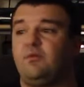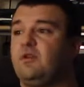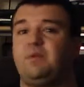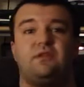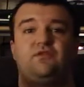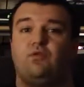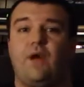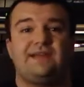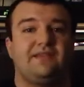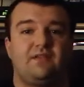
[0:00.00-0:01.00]
It would have been
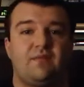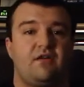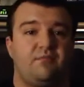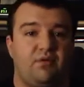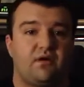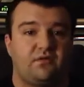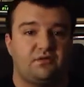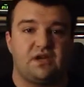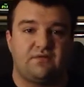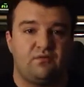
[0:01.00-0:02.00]
twice as amount of parts,
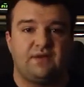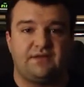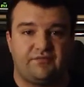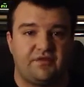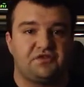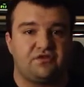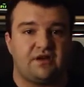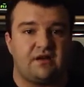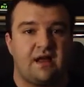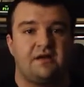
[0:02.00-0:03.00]
which everyone gets
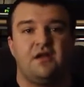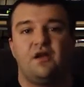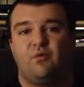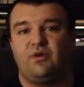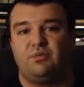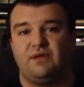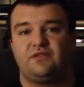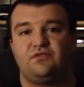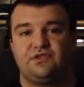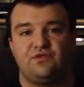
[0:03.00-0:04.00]
frustrated on when a
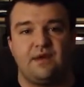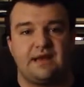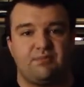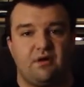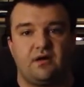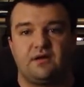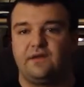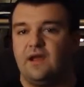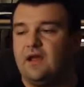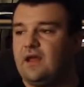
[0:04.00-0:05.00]
playthrough's too many
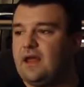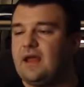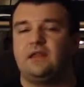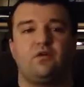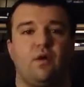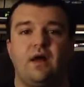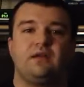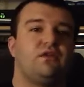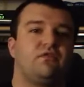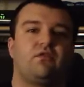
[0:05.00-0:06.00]
parts. And the
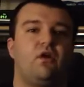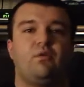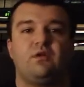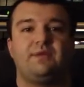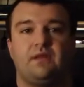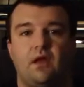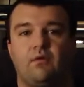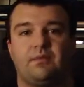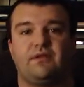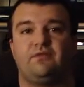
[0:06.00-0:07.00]
quality overall would have been
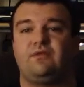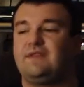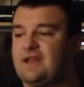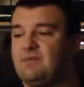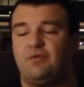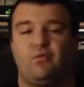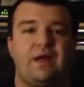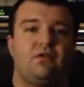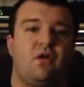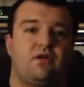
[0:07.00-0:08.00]
lower because it would have taken me
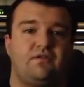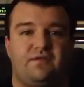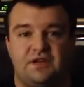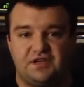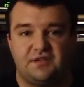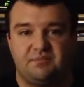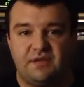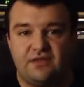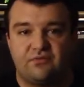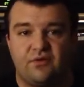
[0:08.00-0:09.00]
way longer to finish the
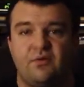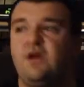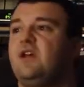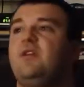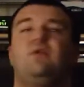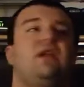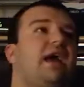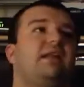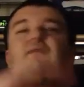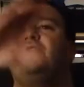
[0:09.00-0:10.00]
playthrough. It would have
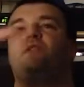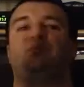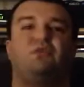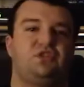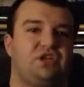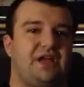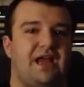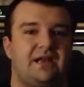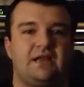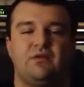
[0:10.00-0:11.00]
had to have all this bullshit
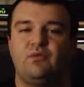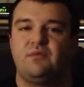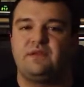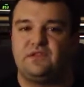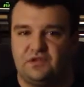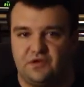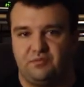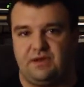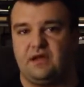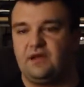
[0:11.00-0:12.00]
editing. It would have been
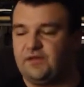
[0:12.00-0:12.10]
stupid.